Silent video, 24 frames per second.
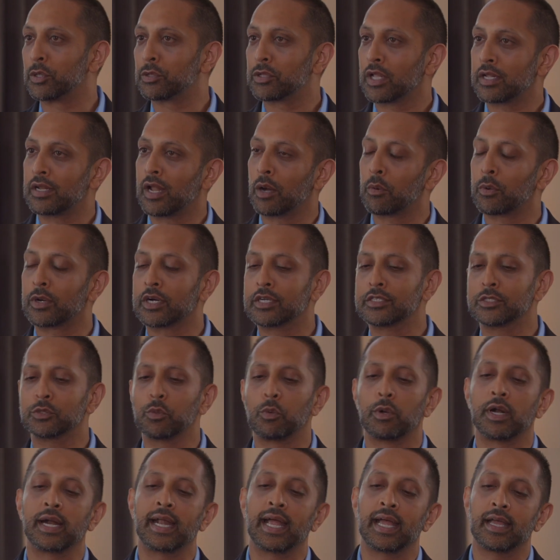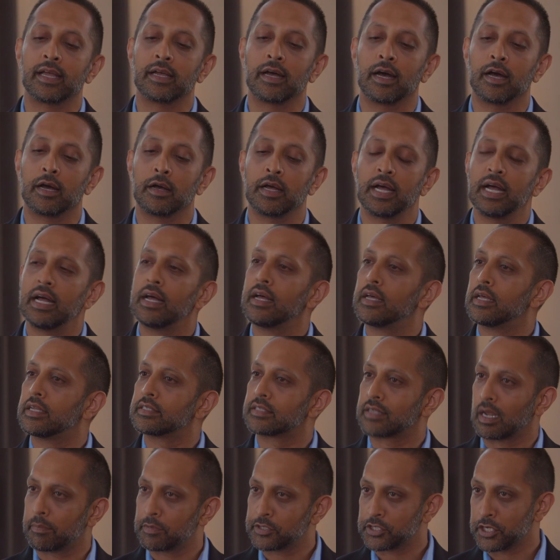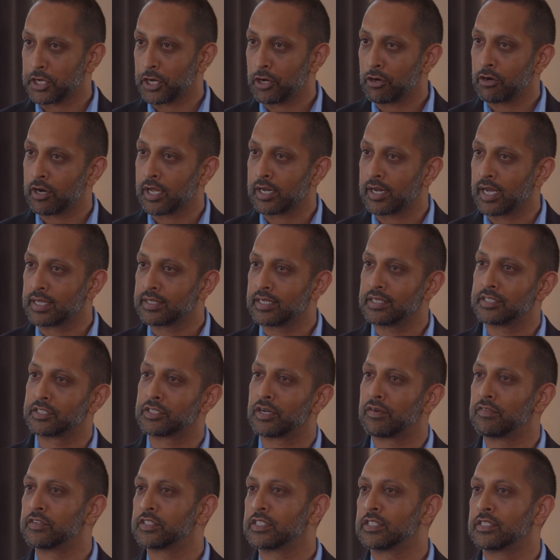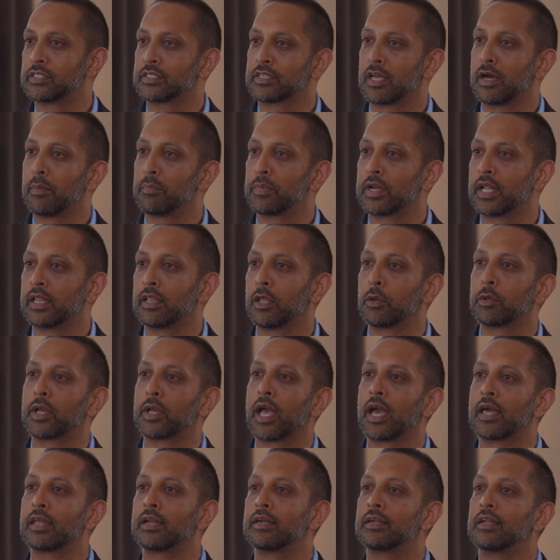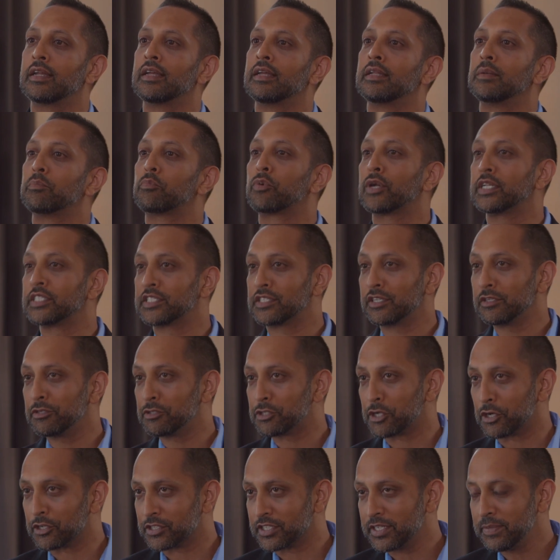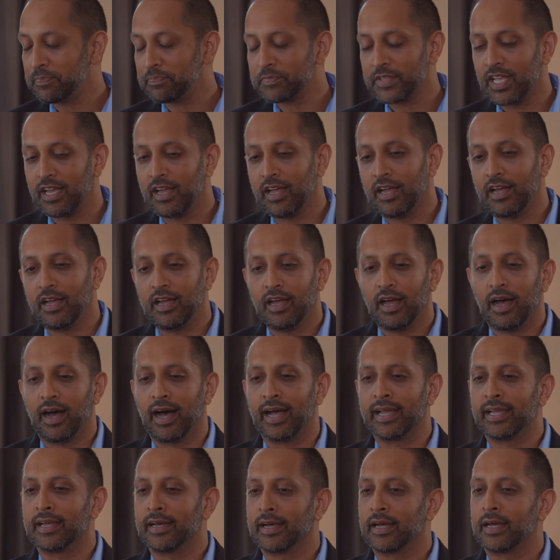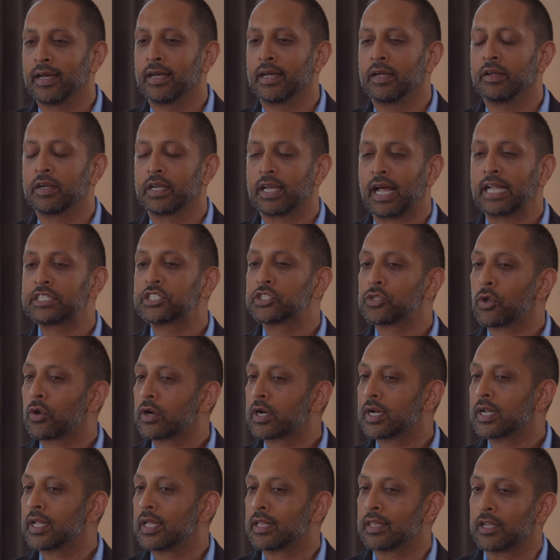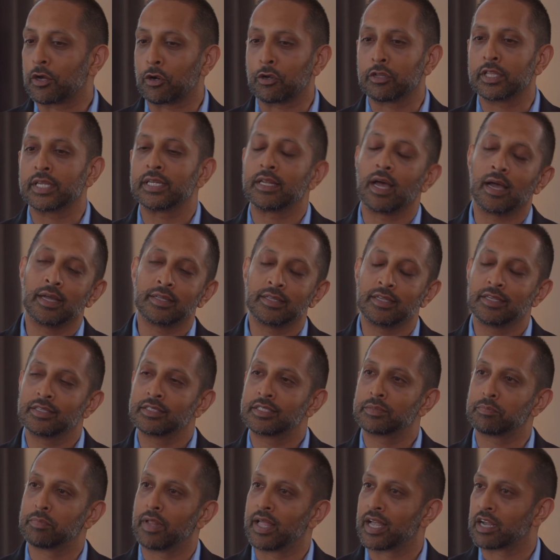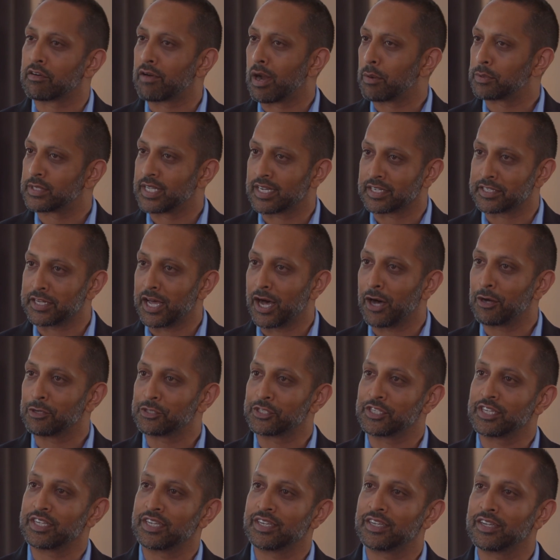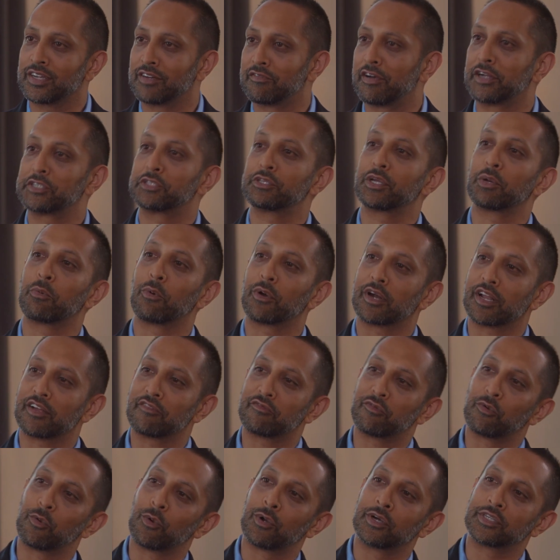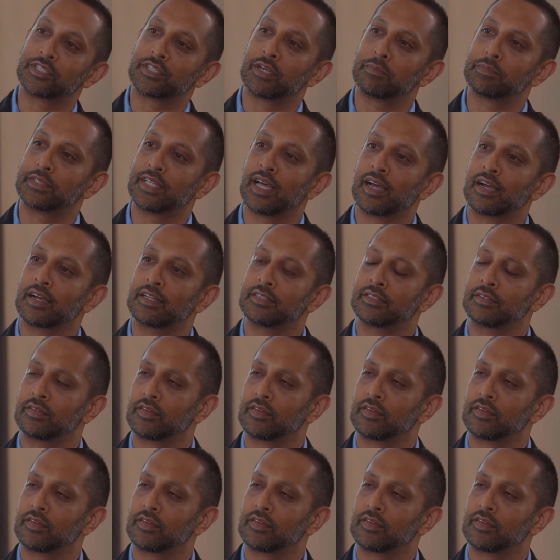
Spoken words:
Blueclone Networks. We're a cybersecurity and IT services company located in Princeton, New Jersey. I got started in the early 90s playing around with technology, eventually working for some tech